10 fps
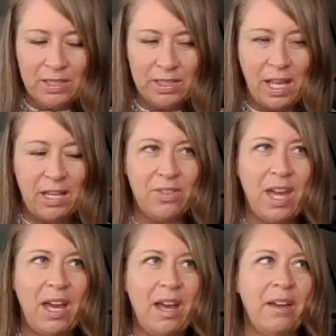It's kind of
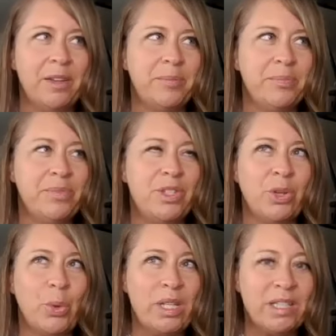that
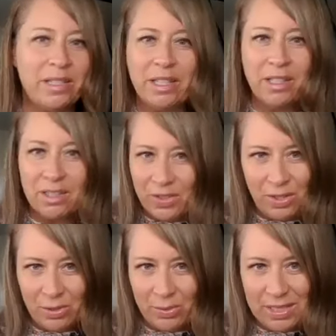turquoise teal, if you
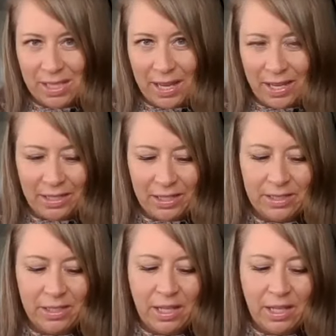don't know what cyan is.